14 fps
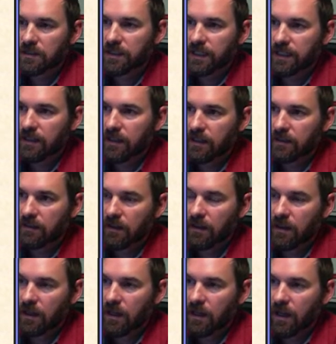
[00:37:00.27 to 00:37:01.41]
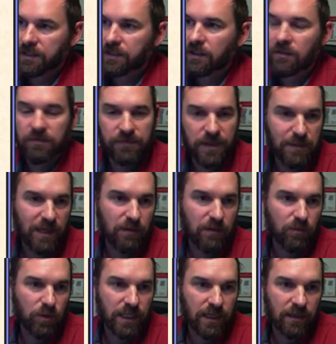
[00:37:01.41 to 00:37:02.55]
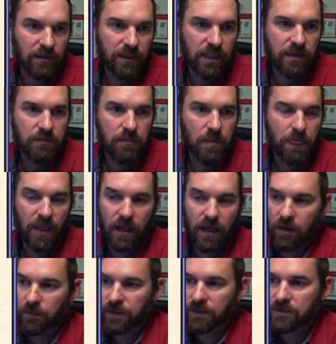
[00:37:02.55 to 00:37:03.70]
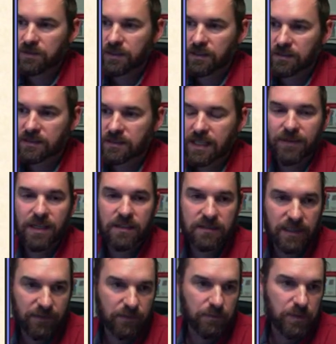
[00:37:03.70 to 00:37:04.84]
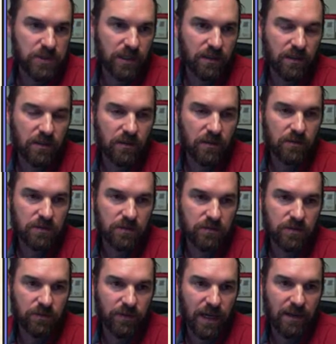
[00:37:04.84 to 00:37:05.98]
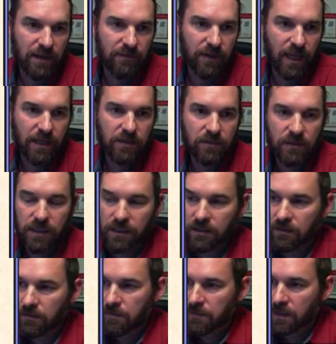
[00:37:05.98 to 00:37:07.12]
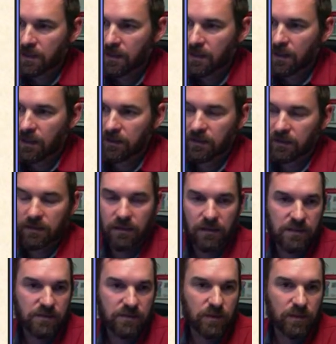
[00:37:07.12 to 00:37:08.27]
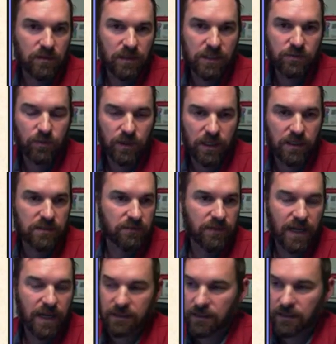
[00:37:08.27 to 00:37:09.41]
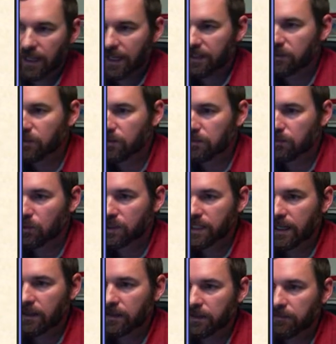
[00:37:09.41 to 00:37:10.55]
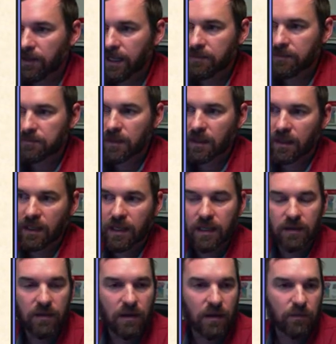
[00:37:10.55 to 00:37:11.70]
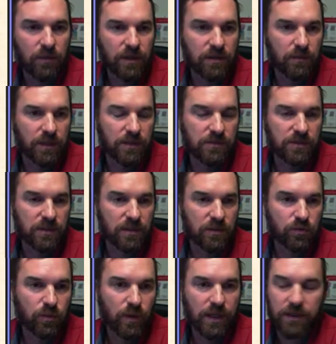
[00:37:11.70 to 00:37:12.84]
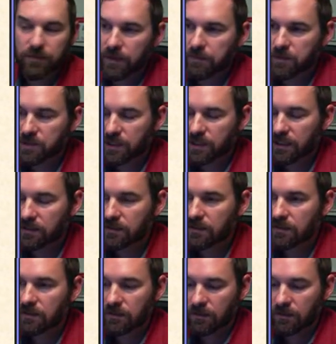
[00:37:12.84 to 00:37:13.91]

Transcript: and look at uh, adult female mortality, uh, we do see that 77% of those survive annually. And this, this one is, in fact, an annual mortality rate. And uh, we, we do see a 23%